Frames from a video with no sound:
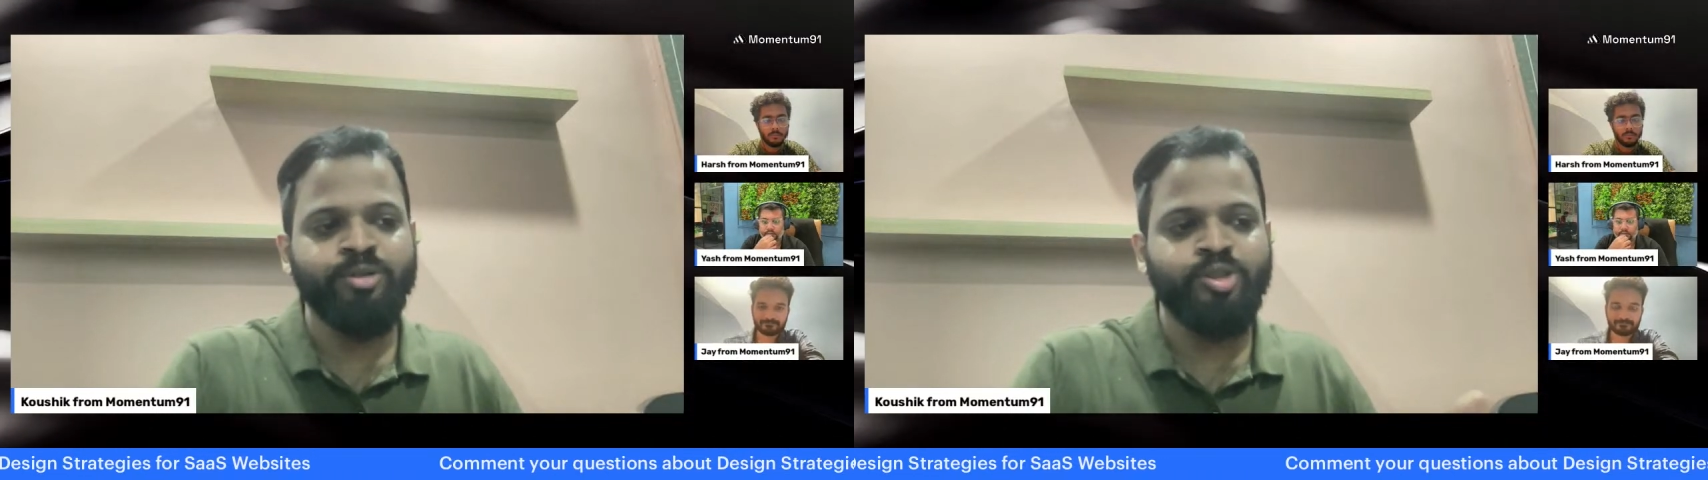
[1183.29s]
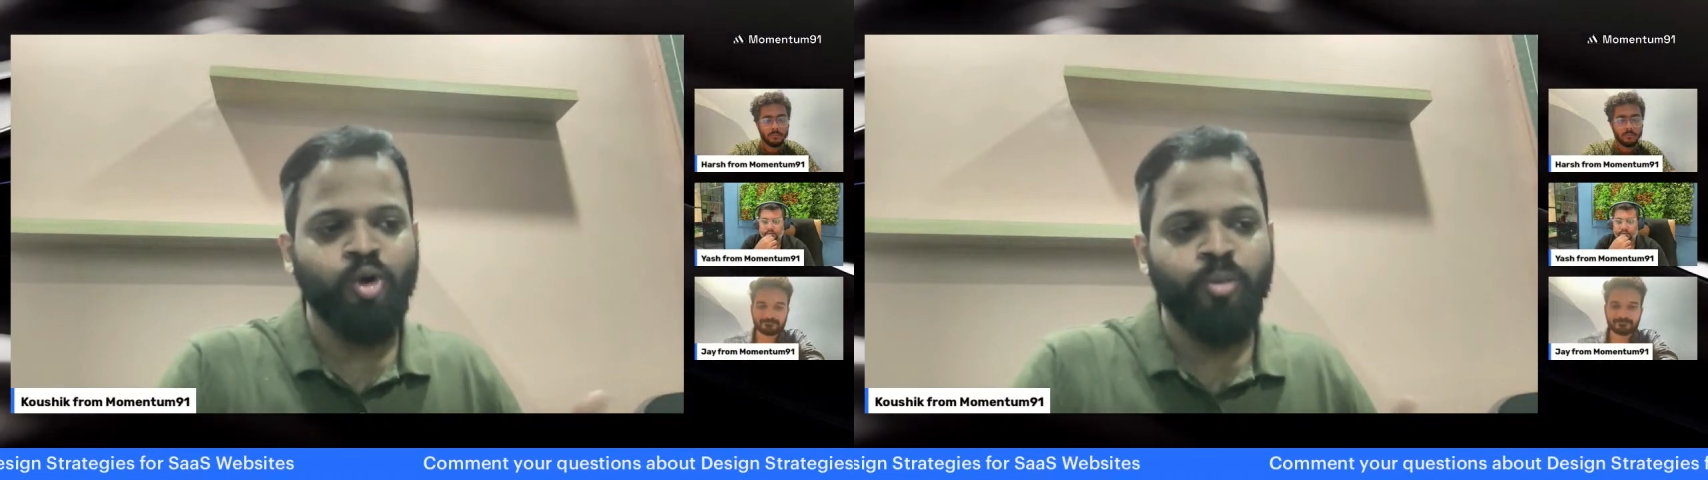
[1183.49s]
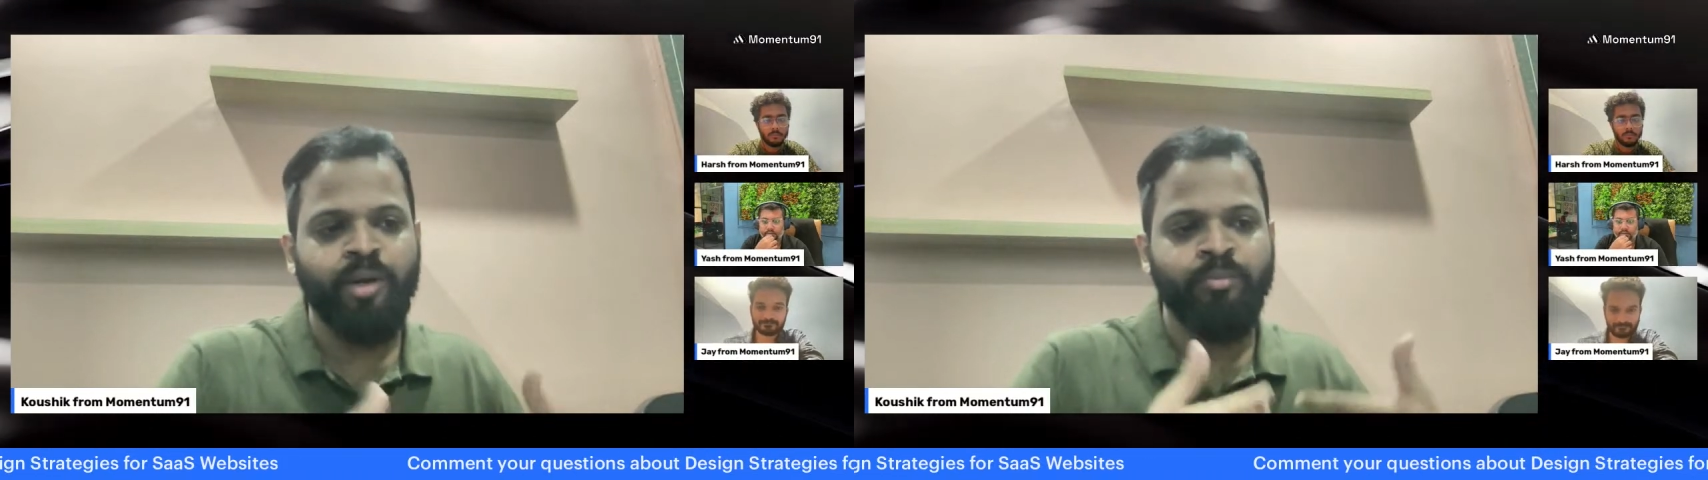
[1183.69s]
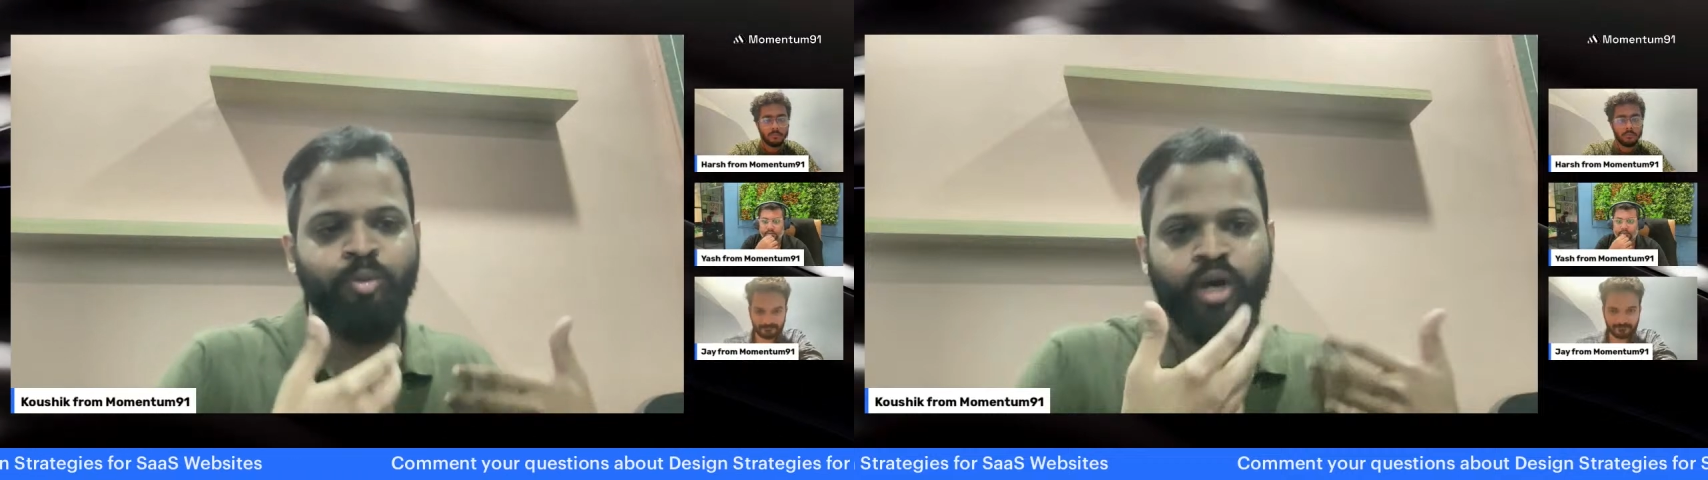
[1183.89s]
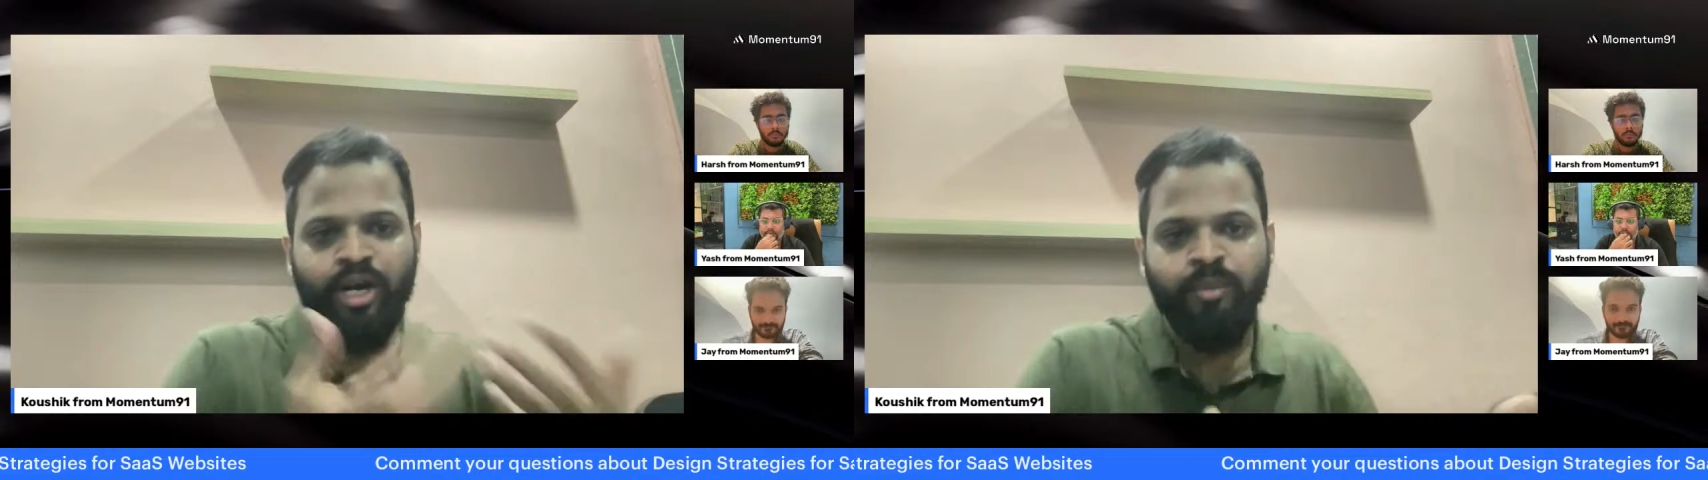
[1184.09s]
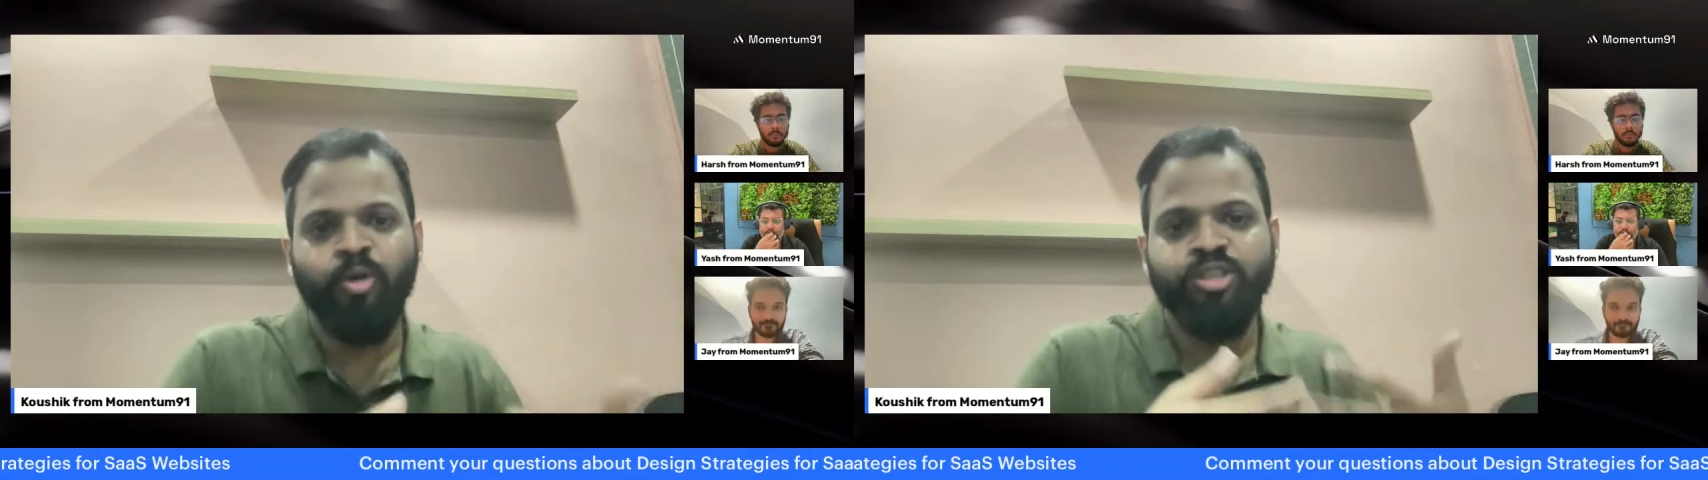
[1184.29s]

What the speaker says: to show my bouquet demo